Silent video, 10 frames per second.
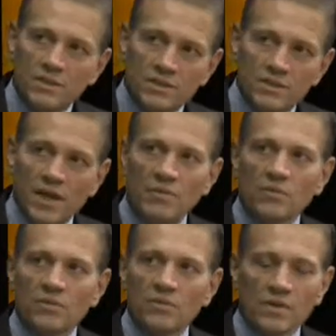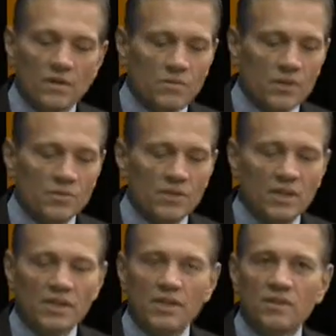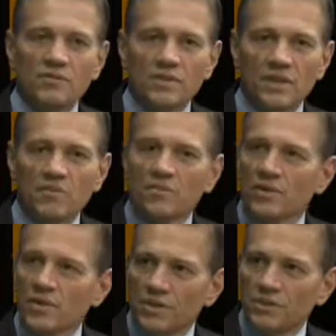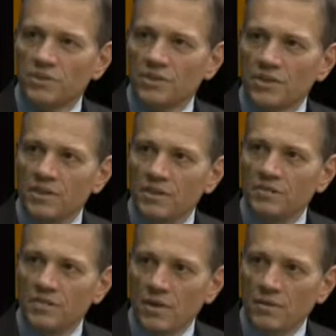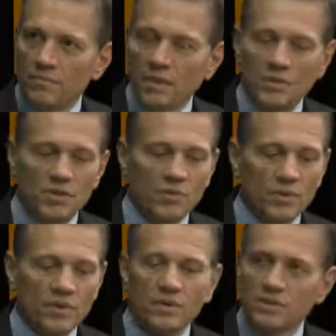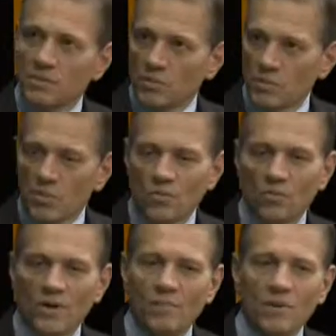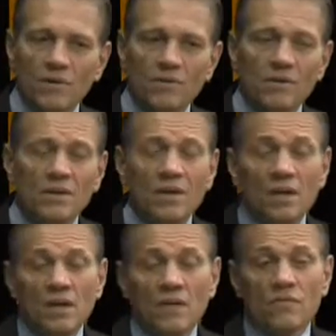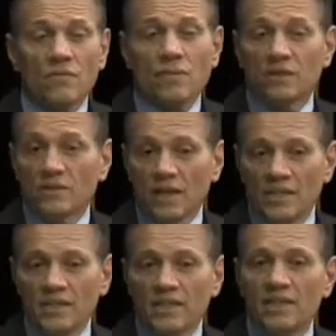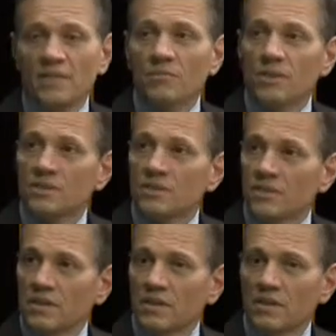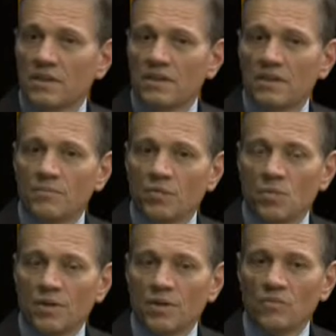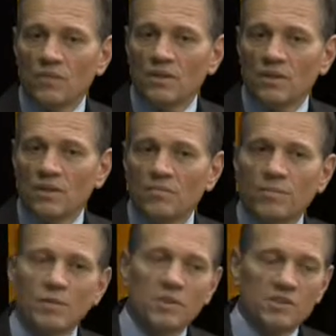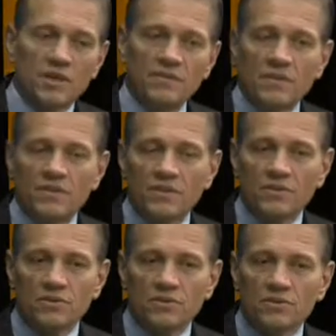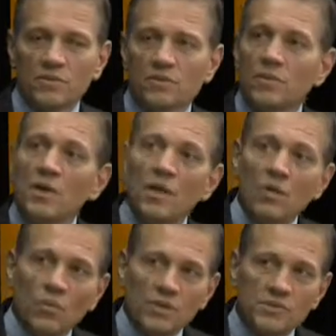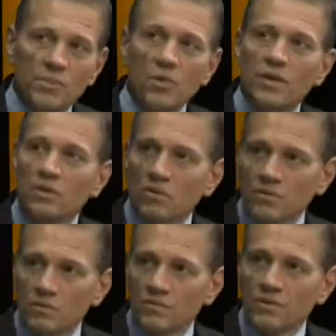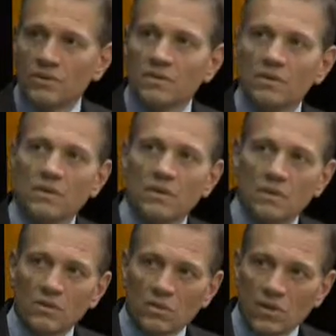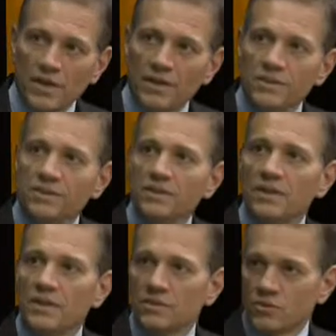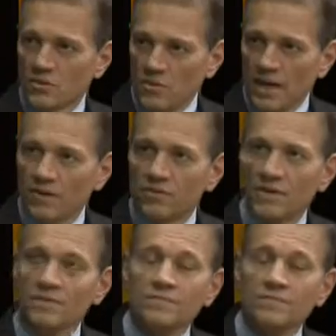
chamber representatives, and they were very interested in maybe doing a similar program here. For about the last 18 months, they've been working with public safety officials from West Point, Hogansville, LaGrange, and Troup County.